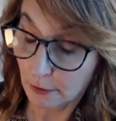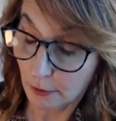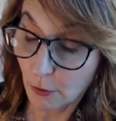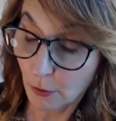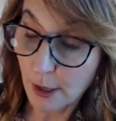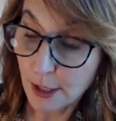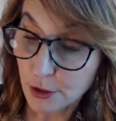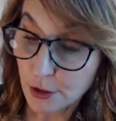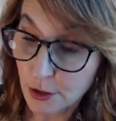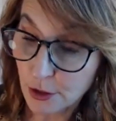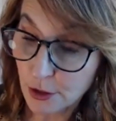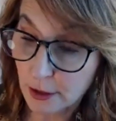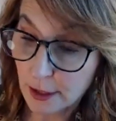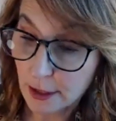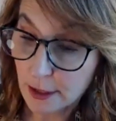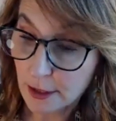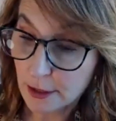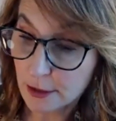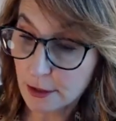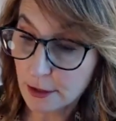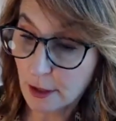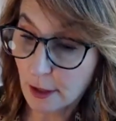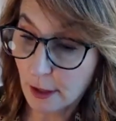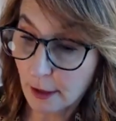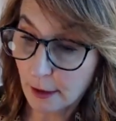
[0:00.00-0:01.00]
question
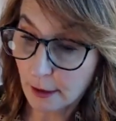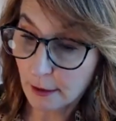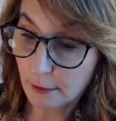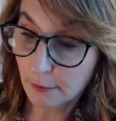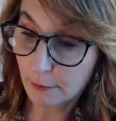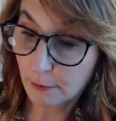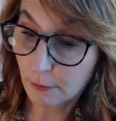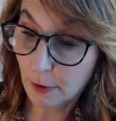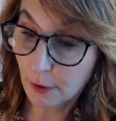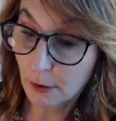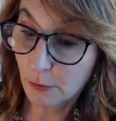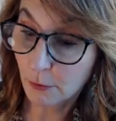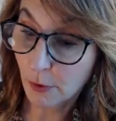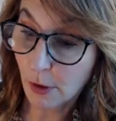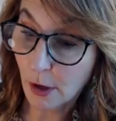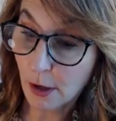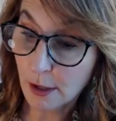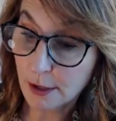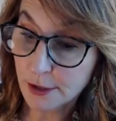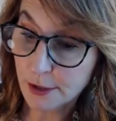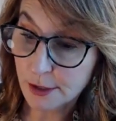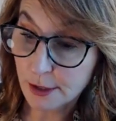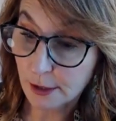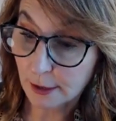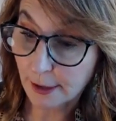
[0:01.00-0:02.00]
is in
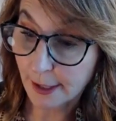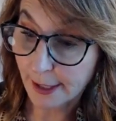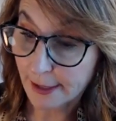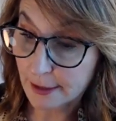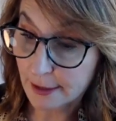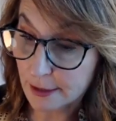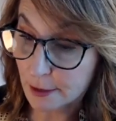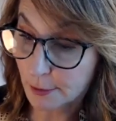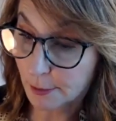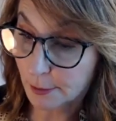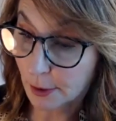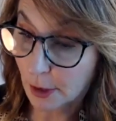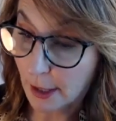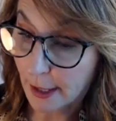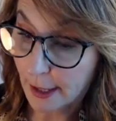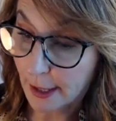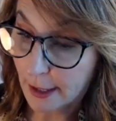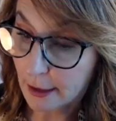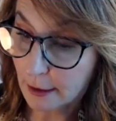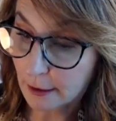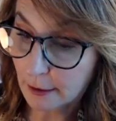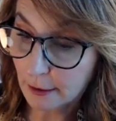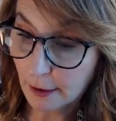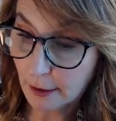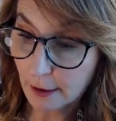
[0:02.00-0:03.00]
regards to land
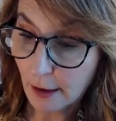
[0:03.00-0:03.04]
supply.